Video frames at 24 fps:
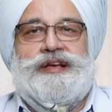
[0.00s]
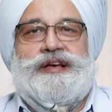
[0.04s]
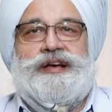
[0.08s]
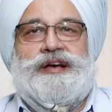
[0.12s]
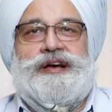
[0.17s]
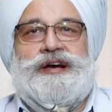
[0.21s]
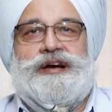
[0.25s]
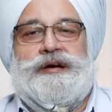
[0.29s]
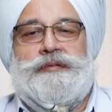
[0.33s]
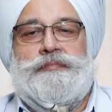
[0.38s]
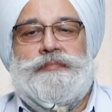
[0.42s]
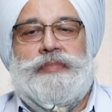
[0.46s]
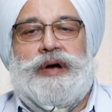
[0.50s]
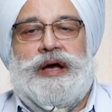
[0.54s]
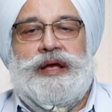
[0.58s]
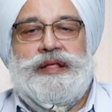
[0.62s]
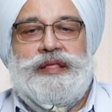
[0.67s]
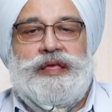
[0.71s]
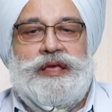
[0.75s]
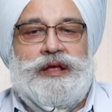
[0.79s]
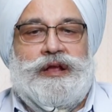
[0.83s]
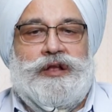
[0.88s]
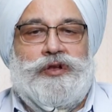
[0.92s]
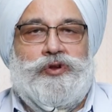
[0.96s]
Um, I
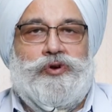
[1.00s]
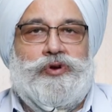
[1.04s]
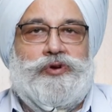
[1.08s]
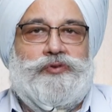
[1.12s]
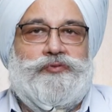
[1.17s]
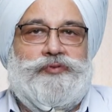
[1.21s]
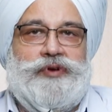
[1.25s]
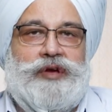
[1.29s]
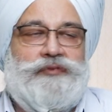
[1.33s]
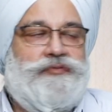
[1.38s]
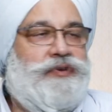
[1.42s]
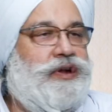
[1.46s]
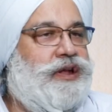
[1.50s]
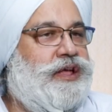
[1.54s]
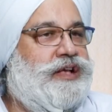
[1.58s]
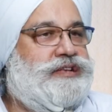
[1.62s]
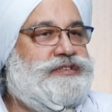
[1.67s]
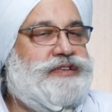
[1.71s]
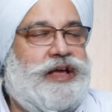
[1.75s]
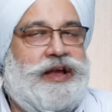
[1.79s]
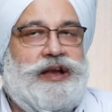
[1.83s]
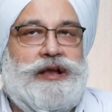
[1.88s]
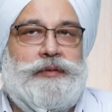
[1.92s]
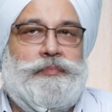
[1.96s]
think, look, we are very
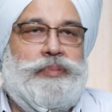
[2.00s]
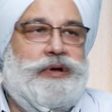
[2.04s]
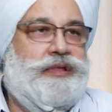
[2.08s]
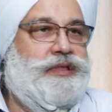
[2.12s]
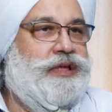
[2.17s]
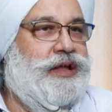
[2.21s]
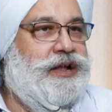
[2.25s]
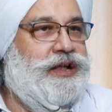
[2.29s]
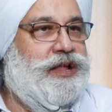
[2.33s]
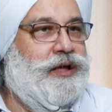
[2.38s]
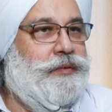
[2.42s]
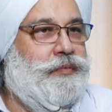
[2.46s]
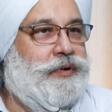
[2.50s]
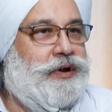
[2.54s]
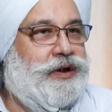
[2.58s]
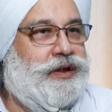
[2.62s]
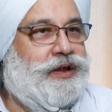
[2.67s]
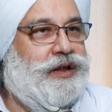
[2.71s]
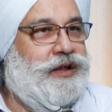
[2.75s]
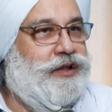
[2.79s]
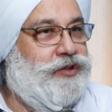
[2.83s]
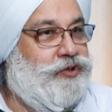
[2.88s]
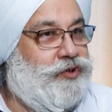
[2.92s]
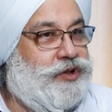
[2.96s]
excited about the India
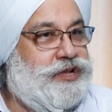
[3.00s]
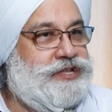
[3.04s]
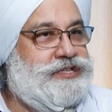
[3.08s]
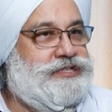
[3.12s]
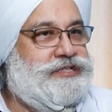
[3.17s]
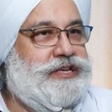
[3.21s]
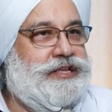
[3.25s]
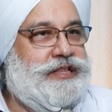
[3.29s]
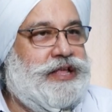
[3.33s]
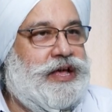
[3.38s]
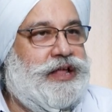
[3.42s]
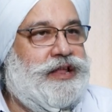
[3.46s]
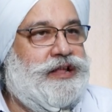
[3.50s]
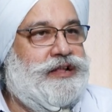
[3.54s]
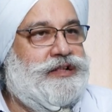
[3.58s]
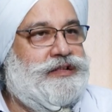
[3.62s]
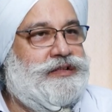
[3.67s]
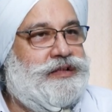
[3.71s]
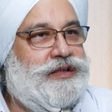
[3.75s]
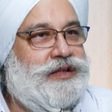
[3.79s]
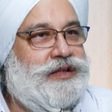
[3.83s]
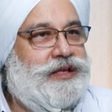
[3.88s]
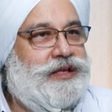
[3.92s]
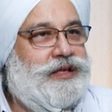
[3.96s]
market, and you can see that
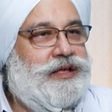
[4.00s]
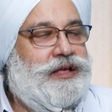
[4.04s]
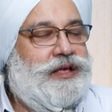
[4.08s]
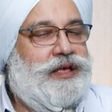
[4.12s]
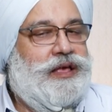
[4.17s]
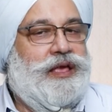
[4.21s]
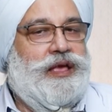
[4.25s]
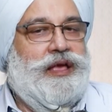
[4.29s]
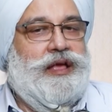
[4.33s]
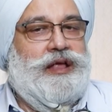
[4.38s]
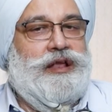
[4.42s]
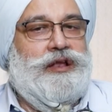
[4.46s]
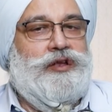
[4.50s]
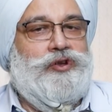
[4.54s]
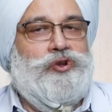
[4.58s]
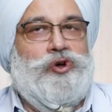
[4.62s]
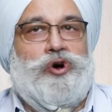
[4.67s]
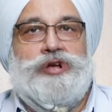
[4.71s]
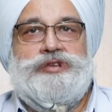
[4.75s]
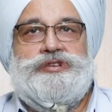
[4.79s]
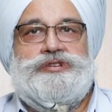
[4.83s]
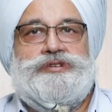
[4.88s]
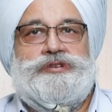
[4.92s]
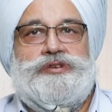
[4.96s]
in, in
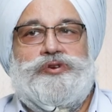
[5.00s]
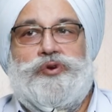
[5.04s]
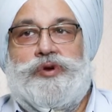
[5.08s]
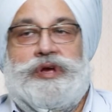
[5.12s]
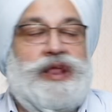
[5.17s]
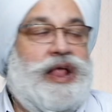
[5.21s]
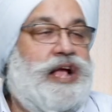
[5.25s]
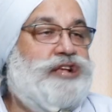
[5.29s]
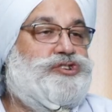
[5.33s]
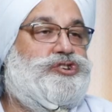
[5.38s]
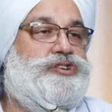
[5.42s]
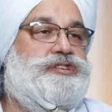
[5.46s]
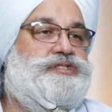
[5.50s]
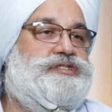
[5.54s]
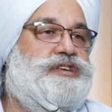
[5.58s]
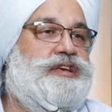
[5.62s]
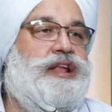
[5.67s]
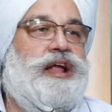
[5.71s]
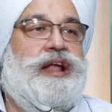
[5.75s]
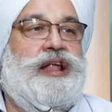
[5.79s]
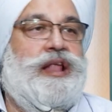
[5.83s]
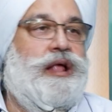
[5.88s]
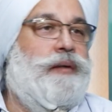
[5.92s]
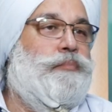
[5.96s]
not, you can actually see
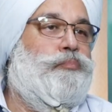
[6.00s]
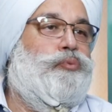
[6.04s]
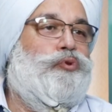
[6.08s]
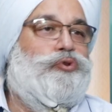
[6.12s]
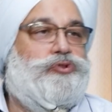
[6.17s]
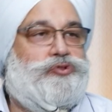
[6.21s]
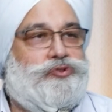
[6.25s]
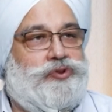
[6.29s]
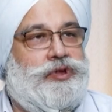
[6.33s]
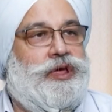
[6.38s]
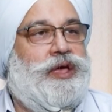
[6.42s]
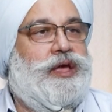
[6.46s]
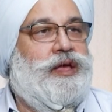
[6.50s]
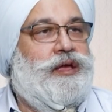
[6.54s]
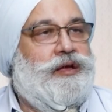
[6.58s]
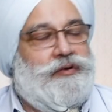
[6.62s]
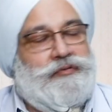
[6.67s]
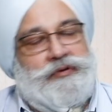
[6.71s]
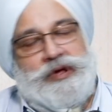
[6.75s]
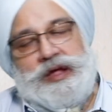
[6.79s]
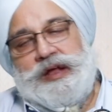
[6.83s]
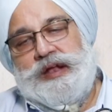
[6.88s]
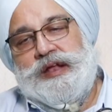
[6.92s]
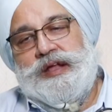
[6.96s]
that in our booth today,
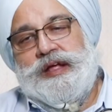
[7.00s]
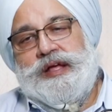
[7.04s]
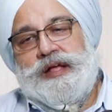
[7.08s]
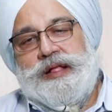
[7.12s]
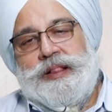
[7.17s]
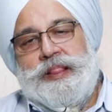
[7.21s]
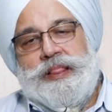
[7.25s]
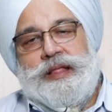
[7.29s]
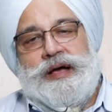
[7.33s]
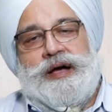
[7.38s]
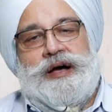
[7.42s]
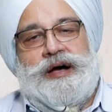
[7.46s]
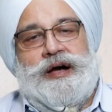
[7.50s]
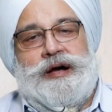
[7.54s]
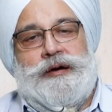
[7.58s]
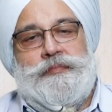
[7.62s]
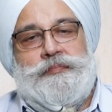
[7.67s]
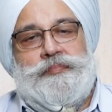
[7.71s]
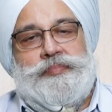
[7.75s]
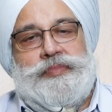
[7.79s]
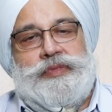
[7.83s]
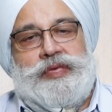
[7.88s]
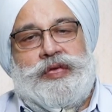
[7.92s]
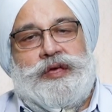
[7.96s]
right?
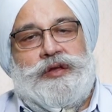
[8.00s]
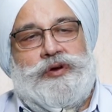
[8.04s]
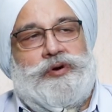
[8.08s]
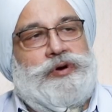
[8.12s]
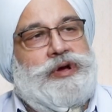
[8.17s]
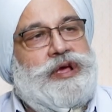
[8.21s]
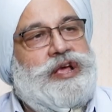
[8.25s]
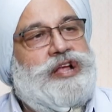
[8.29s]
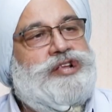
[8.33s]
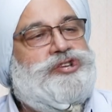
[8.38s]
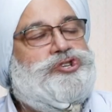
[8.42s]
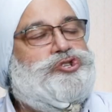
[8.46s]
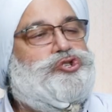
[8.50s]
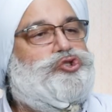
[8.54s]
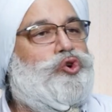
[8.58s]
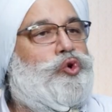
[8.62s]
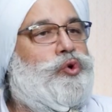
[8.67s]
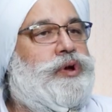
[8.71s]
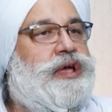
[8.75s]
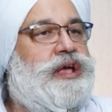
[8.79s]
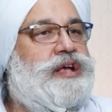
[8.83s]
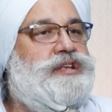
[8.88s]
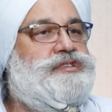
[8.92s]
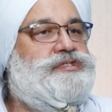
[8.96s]
Um, you know, it's
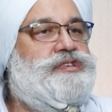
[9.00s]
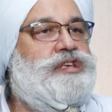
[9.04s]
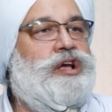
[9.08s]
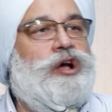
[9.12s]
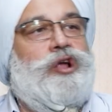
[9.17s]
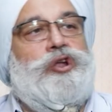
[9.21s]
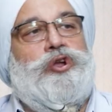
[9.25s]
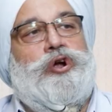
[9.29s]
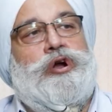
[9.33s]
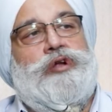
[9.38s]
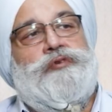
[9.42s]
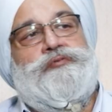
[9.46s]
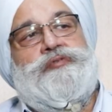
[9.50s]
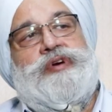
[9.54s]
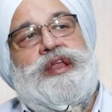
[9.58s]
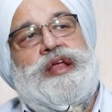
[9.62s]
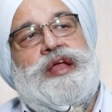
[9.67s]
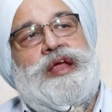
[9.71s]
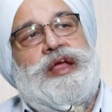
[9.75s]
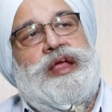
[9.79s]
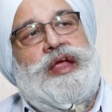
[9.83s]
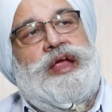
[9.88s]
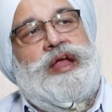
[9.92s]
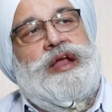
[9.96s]
showcasing a lot of
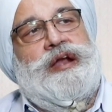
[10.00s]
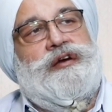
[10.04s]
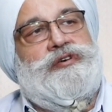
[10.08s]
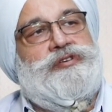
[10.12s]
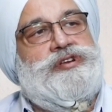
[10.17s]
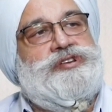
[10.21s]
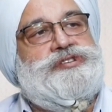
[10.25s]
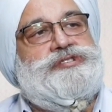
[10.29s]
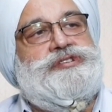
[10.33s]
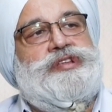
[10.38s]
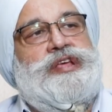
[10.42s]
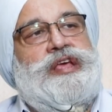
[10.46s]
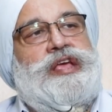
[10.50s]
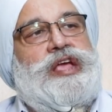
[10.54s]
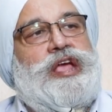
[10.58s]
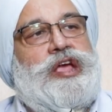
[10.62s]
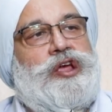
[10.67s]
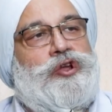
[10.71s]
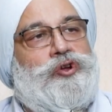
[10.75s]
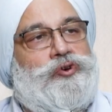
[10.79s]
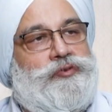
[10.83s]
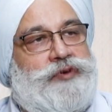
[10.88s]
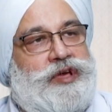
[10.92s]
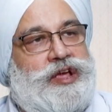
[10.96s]
very interesting
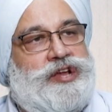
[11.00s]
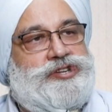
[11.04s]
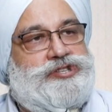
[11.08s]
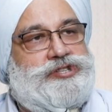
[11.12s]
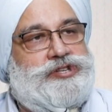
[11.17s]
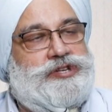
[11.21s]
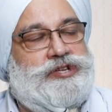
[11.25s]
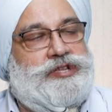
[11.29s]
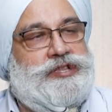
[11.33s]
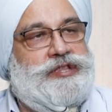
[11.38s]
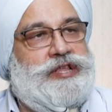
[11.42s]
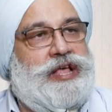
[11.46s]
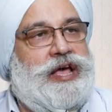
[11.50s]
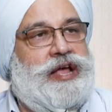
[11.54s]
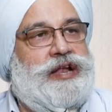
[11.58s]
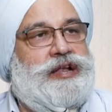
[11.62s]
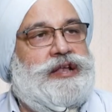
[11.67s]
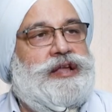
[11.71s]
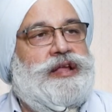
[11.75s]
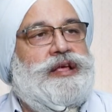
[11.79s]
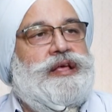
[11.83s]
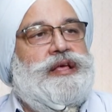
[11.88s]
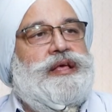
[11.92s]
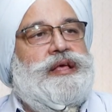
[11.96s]
innovation
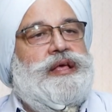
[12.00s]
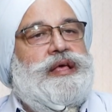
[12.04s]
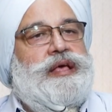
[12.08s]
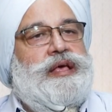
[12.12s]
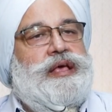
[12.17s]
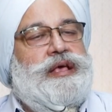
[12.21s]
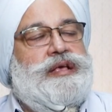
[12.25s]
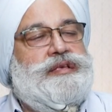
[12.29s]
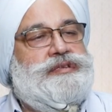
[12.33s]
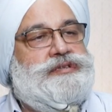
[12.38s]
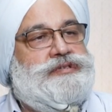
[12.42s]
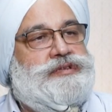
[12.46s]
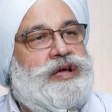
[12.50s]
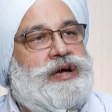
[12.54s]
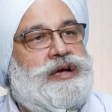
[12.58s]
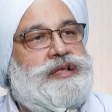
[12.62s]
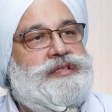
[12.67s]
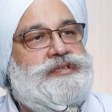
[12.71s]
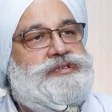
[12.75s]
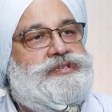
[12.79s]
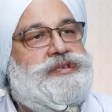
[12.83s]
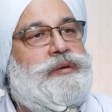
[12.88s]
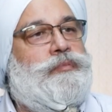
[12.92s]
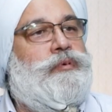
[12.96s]
that is
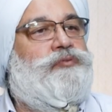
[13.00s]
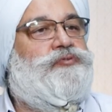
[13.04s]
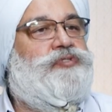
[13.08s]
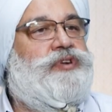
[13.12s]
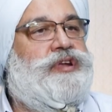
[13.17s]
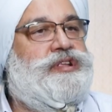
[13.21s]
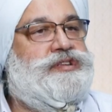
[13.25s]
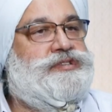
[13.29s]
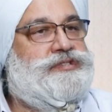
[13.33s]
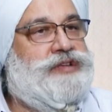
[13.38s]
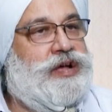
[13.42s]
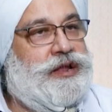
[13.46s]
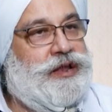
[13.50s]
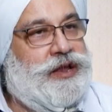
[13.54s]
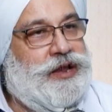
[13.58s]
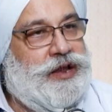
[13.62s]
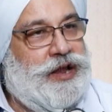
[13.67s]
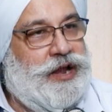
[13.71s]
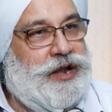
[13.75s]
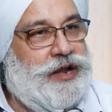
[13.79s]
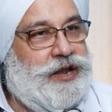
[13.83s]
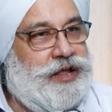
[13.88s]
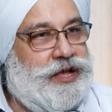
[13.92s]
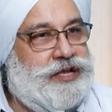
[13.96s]
done. Some of it is done in
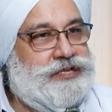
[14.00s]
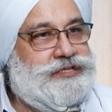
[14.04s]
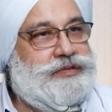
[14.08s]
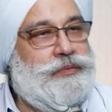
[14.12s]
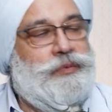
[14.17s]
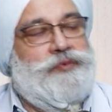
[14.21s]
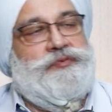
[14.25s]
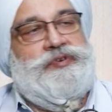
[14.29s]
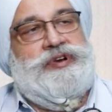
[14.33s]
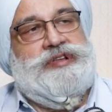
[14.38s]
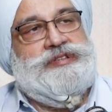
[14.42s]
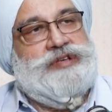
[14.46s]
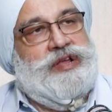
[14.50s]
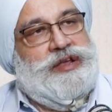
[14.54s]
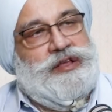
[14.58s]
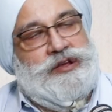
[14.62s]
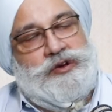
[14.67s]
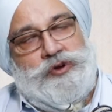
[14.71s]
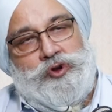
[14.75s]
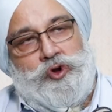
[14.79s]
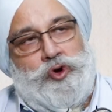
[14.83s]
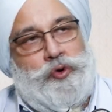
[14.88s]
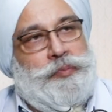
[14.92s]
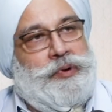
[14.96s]
India, some of it is done
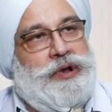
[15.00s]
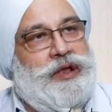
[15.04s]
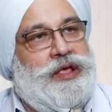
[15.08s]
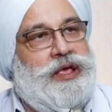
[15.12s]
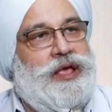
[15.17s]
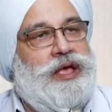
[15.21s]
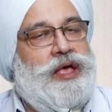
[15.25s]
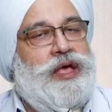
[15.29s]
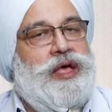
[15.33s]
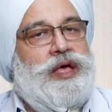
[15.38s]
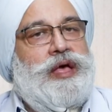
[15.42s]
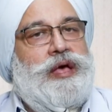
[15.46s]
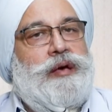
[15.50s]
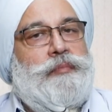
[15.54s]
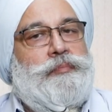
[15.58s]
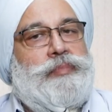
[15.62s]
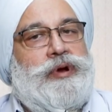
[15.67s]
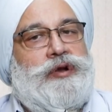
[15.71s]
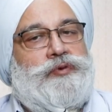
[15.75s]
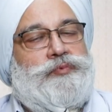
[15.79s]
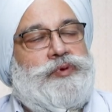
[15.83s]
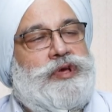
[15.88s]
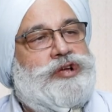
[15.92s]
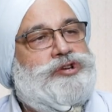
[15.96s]
globally,
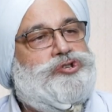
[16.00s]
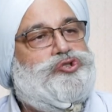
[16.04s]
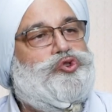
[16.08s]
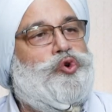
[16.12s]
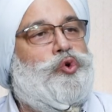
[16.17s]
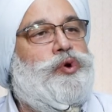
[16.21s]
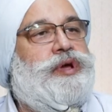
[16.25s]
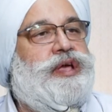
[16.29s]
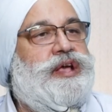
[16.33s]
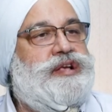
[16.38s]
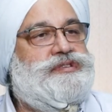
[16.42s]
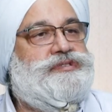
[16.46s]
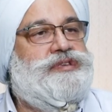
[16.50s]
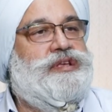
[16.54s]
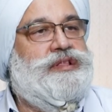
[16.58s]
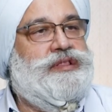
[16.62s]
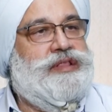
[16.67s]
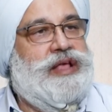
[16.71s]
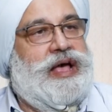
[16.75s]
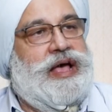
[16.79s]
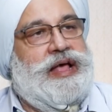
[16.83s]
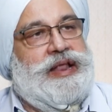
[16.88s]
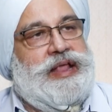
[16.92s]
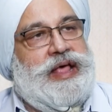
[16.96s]
but we are showcasing
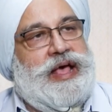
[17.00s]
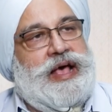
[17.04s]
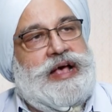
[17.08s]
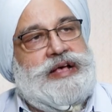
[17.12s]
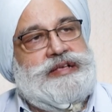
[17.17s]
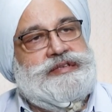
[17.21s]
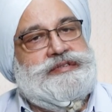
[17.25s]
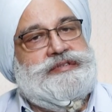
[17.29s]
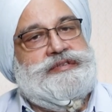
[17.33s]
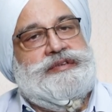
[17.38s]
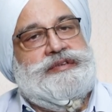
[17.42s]
that as